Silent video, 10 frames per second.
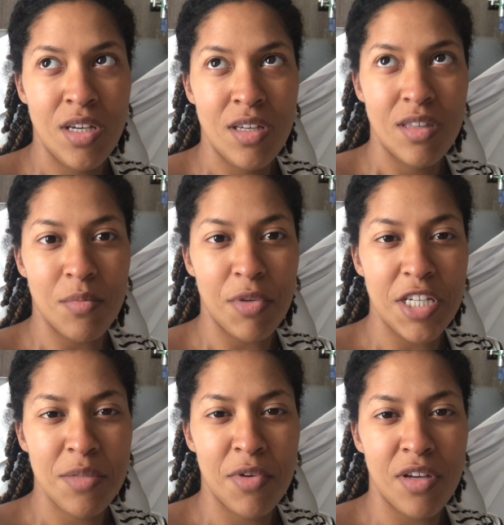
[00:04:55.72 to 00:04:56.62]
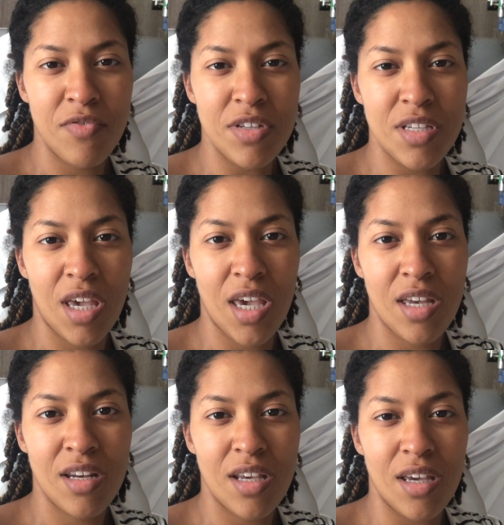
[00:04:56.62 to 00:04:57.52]
the placement of his
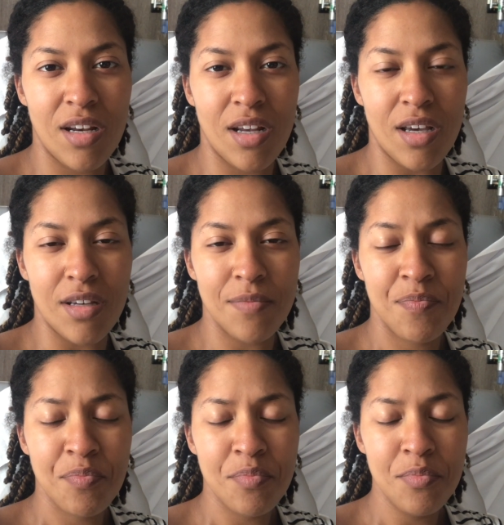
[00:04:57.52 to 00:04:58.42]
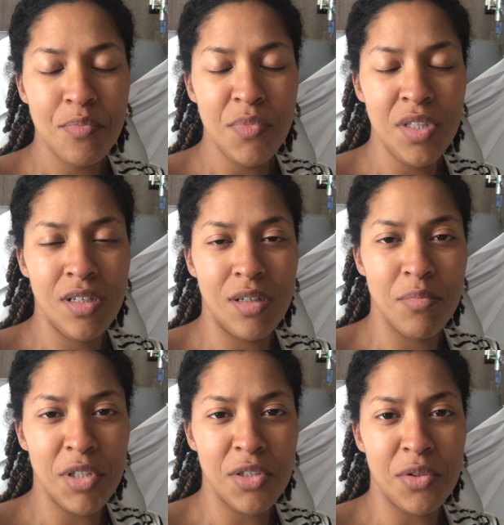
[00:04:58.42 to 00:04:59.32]
hand and
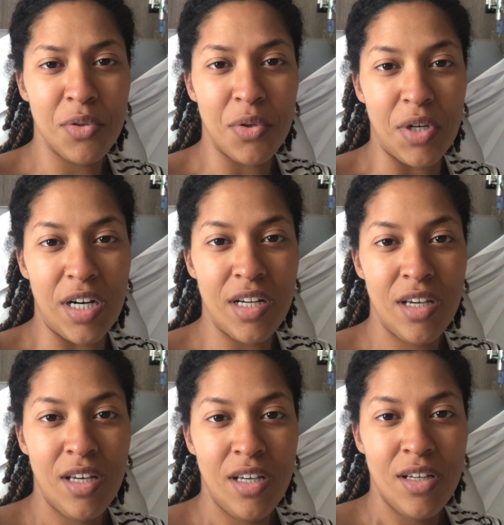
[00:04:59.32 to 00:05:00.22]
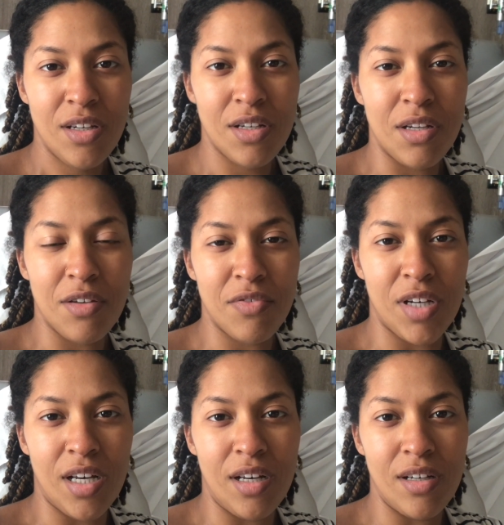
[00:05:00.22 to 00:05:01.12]
umbilical cord could
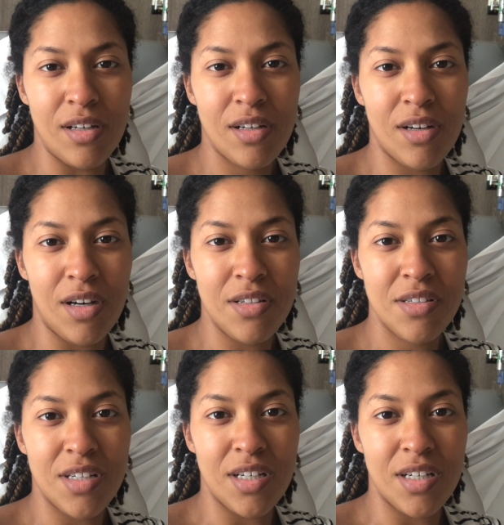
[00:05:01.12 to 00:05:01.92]
have caused